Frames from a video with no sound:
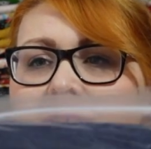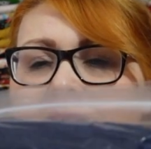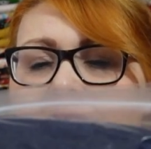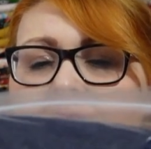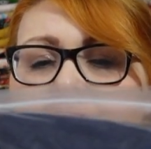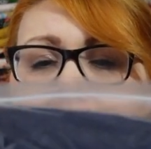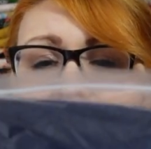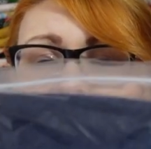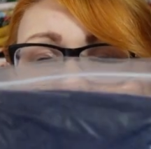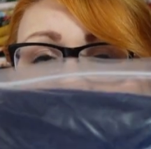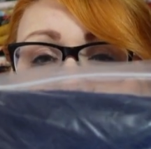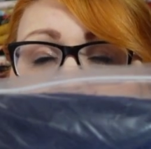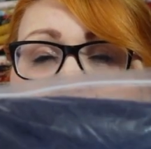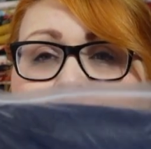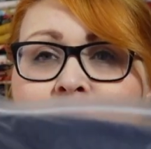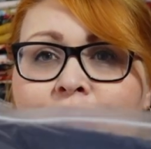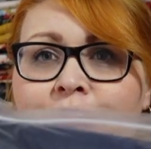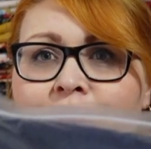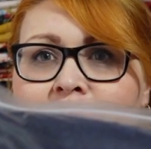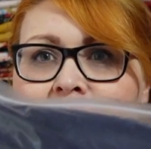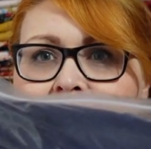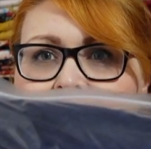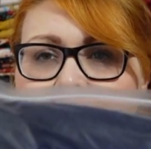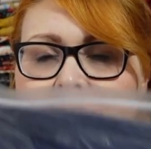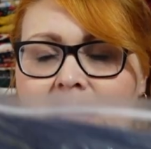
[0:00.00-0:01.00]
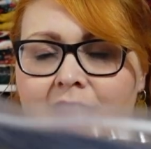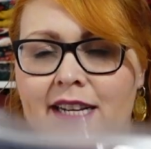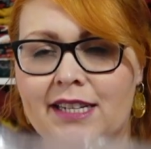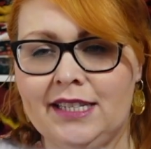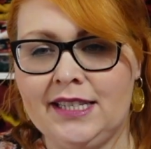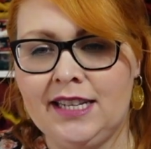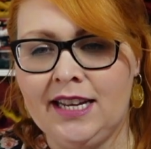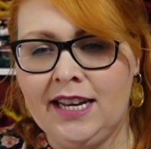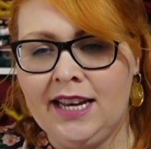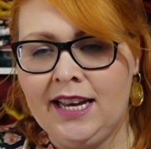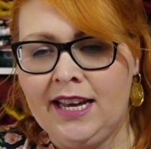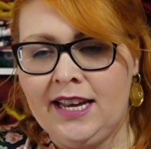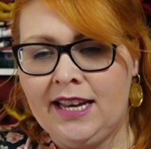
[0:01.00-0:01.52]
I actually got two of these.
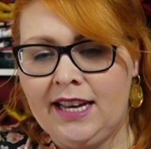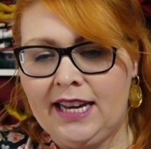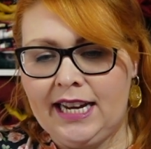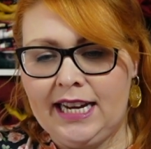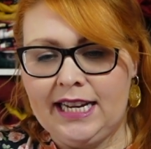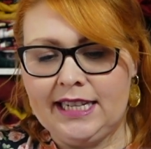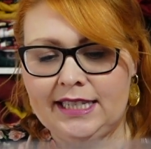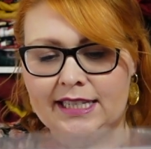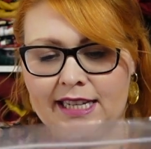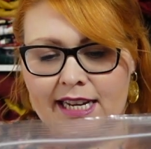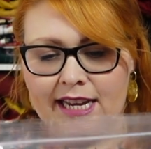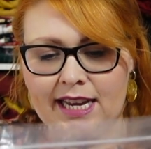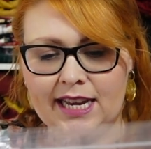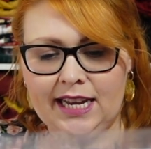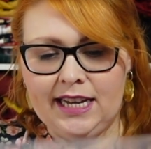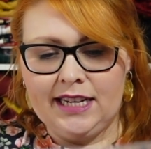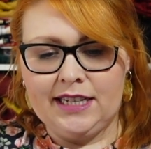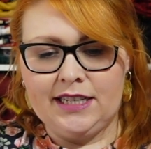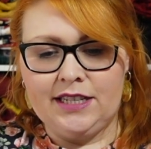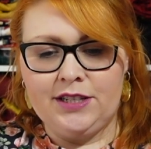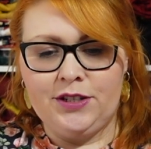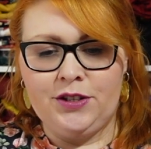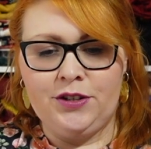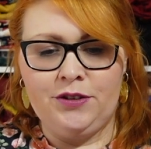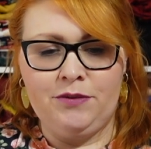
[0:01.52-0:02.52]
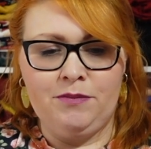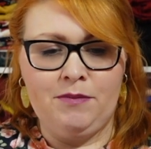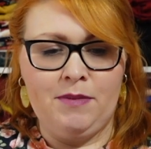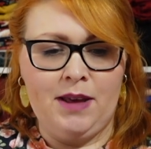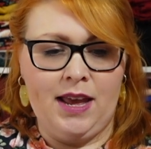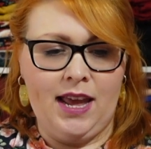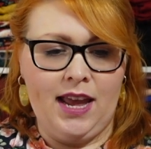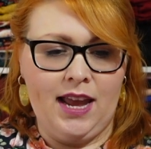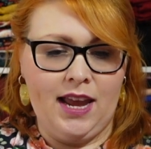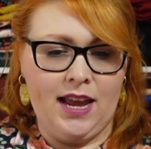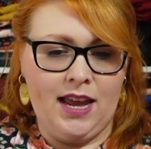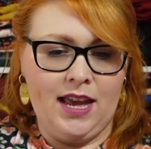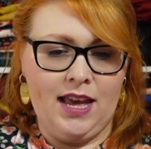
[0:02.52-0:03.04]
It's a kit to
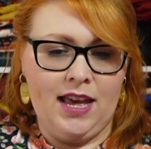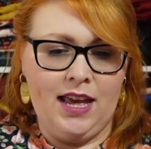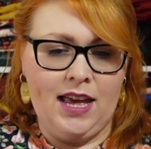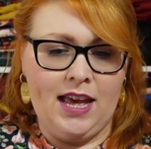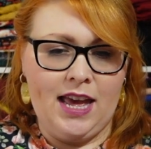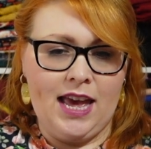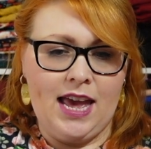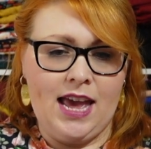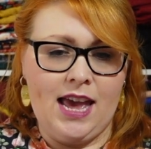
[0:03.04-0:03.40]
make